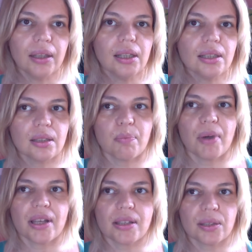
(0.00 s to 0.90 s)
I think it's the
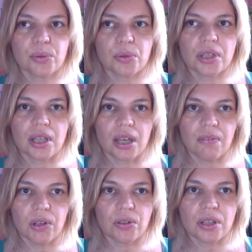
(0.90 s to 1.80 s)
best to save
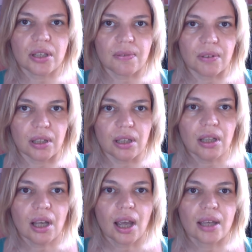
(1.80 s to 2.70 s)
your CV
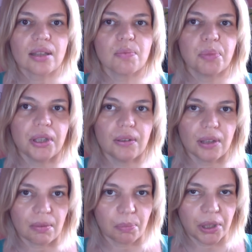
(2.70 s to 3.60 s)
as a
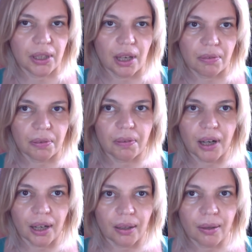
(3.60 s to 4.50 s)
PDF
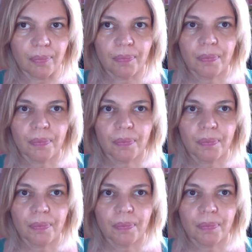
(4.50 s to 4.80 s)
file.